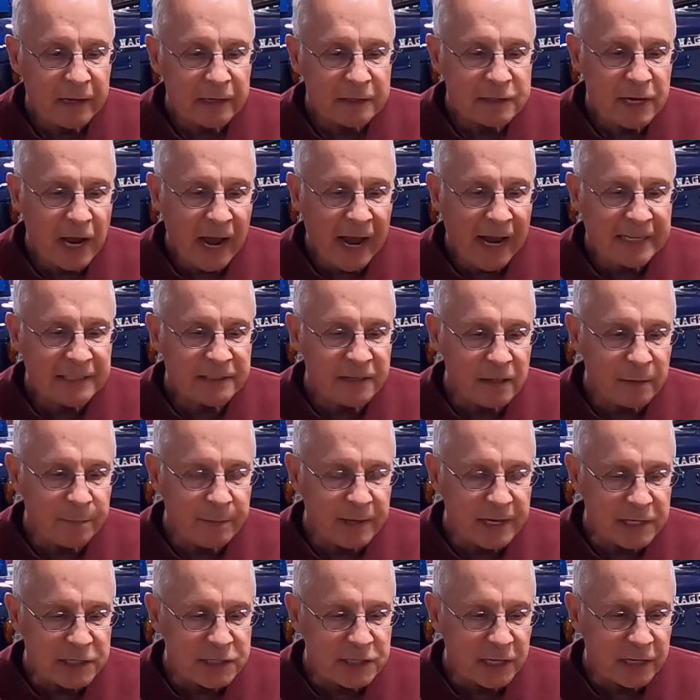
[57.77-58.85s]
Tied to the
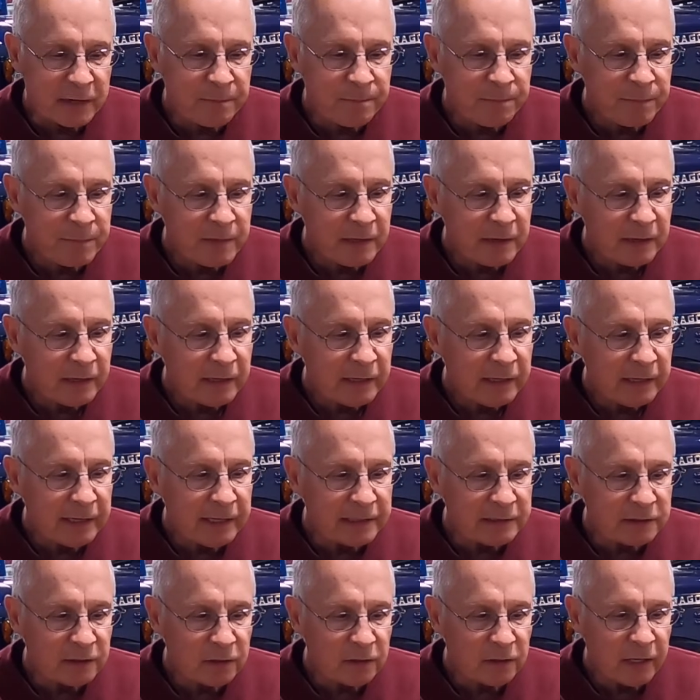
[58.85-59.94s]
piston
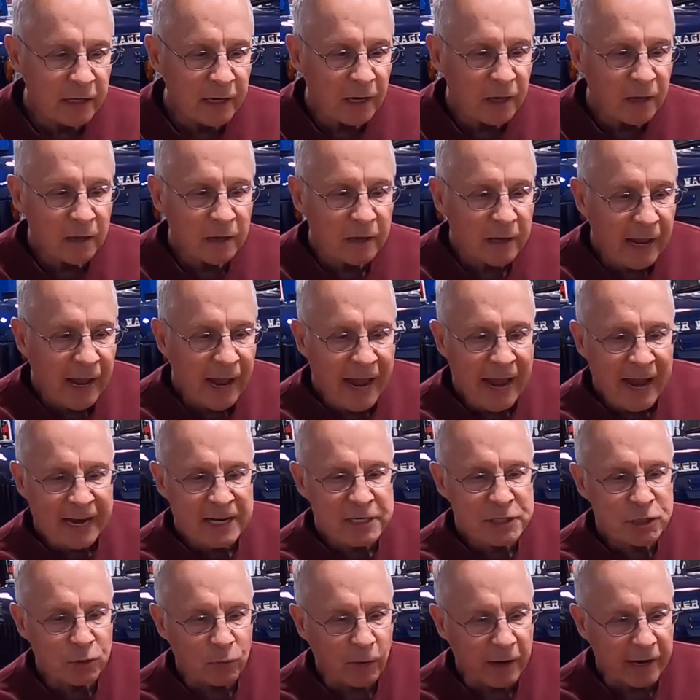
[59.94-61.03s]
is a little
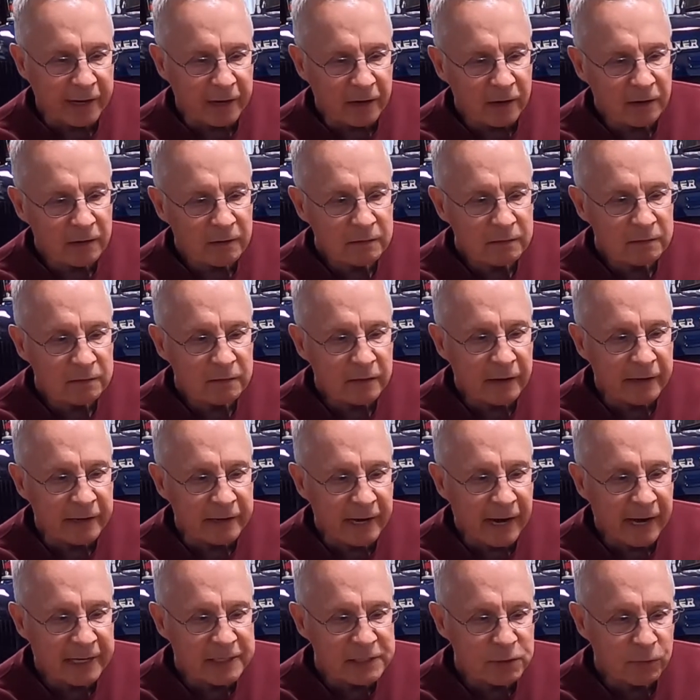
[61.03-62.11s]
actuator, and the
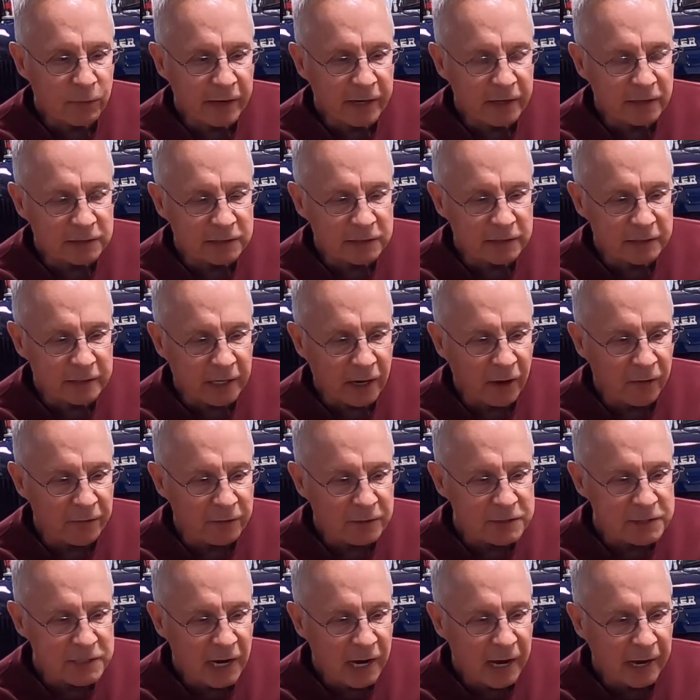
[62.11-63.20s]
actuator is on the other
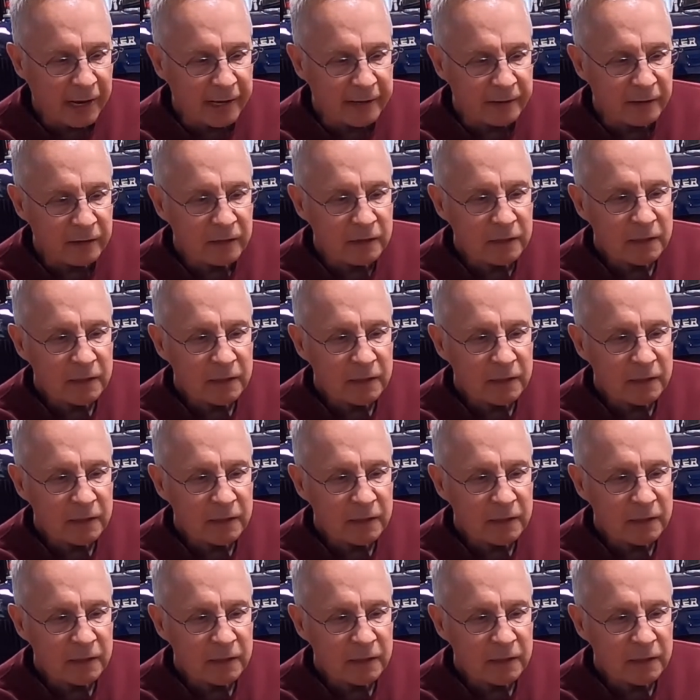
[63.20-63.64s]
side.